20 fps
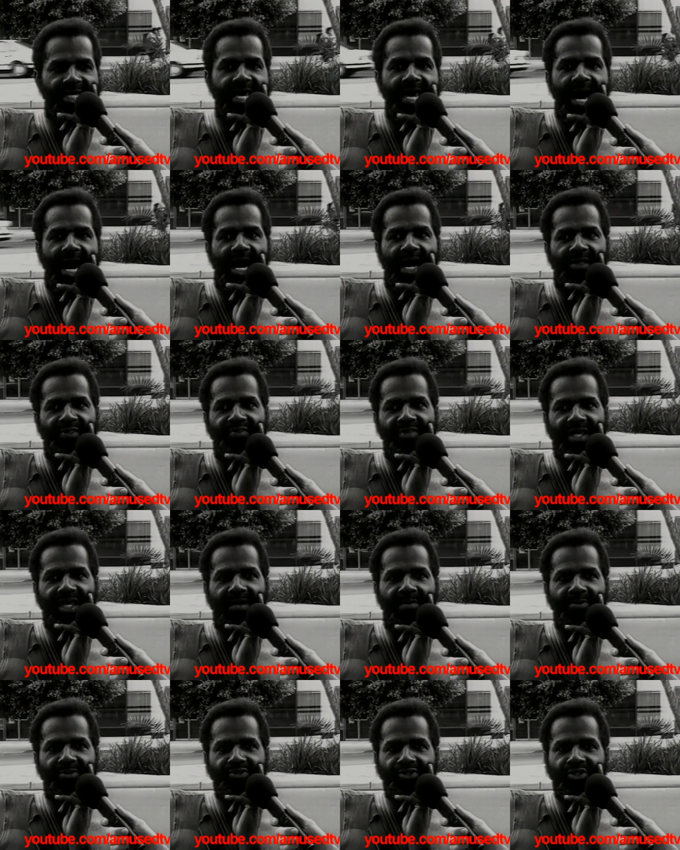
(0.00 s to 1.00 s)
I think it
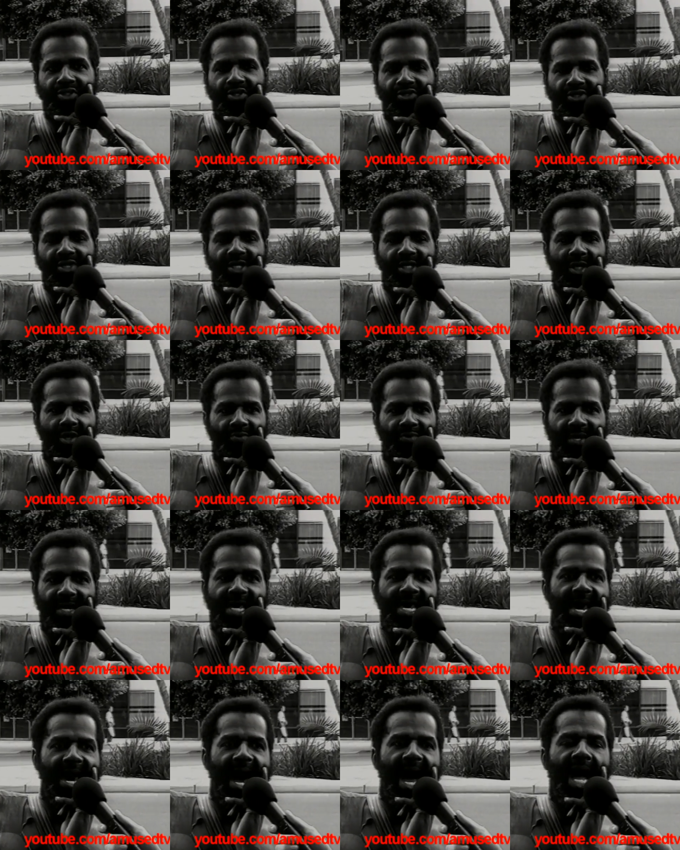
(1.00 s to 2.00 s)
was good to know that
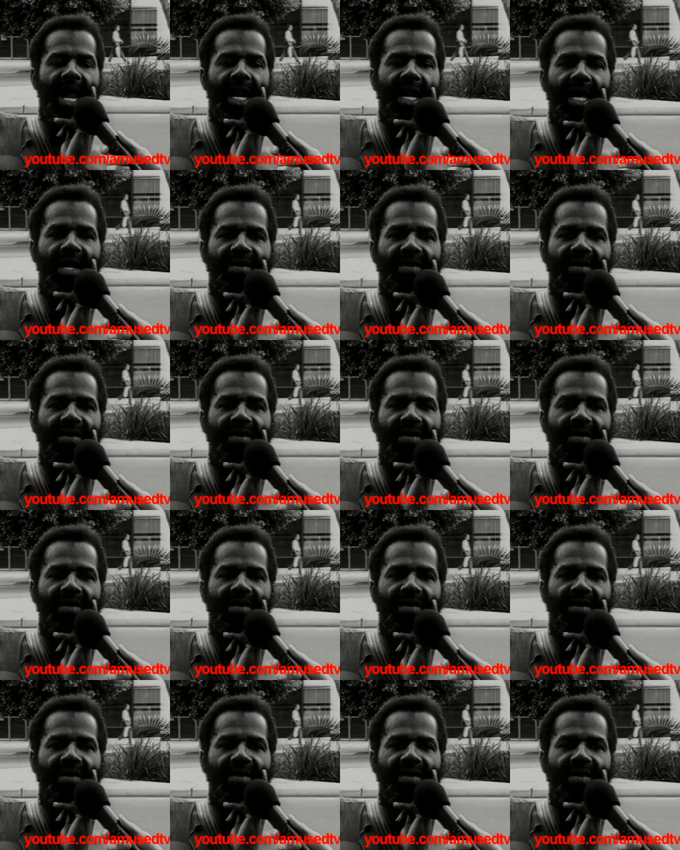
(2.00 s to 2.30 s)
I love